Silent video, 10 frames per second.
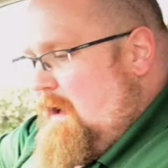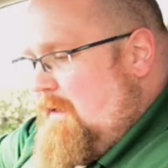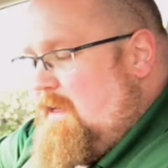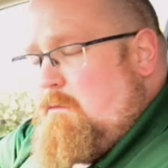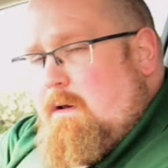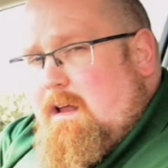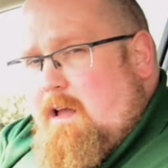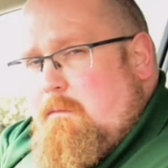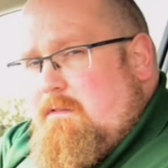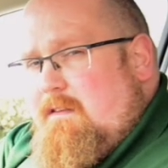And then when it
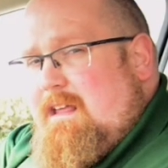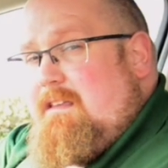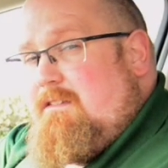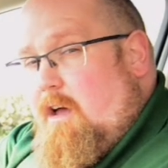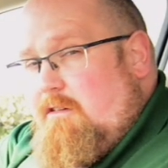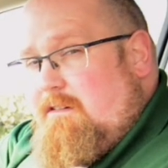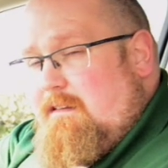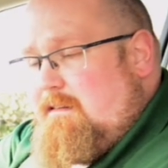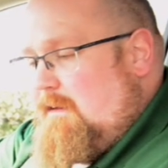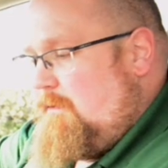comes to the touch
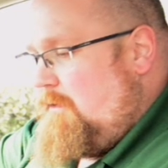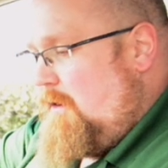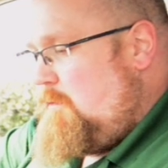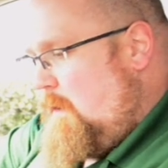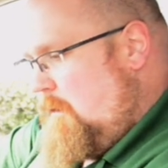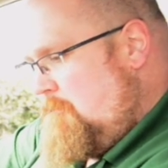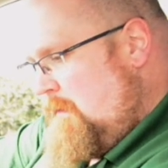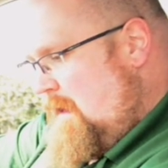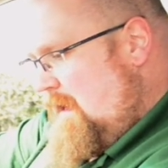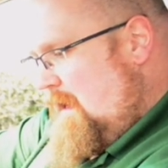sensitive side, well,
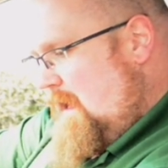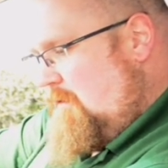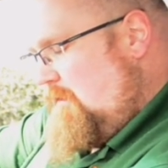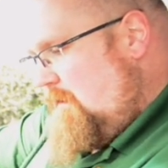here in